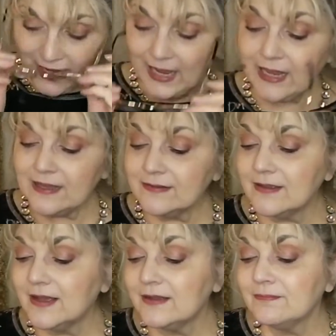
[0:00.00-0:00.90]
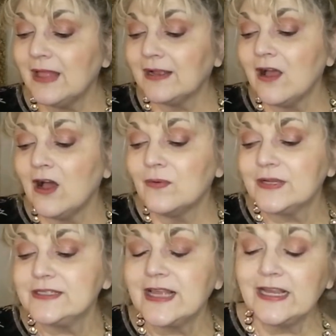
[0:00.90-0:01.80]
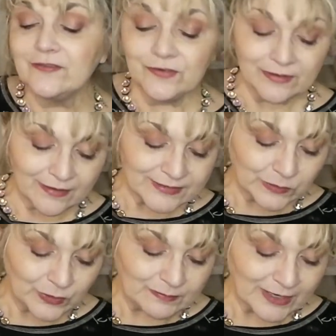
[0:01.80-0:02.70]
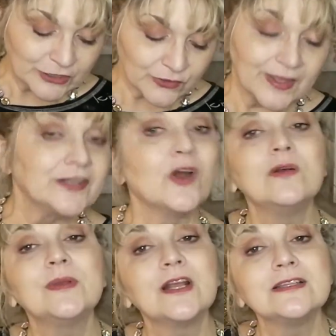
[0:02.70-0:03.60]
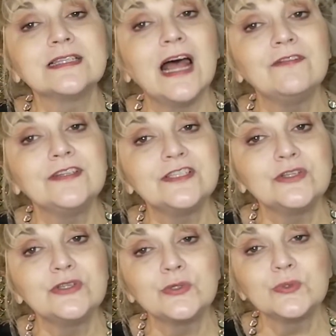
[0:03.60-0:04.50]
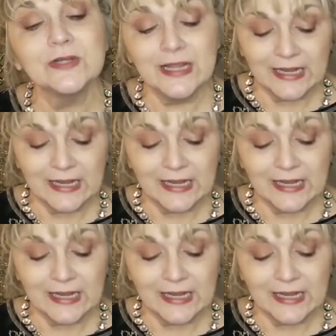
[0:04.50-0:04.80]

And um, like I always say, if you love someone, make sure they know it because life is too short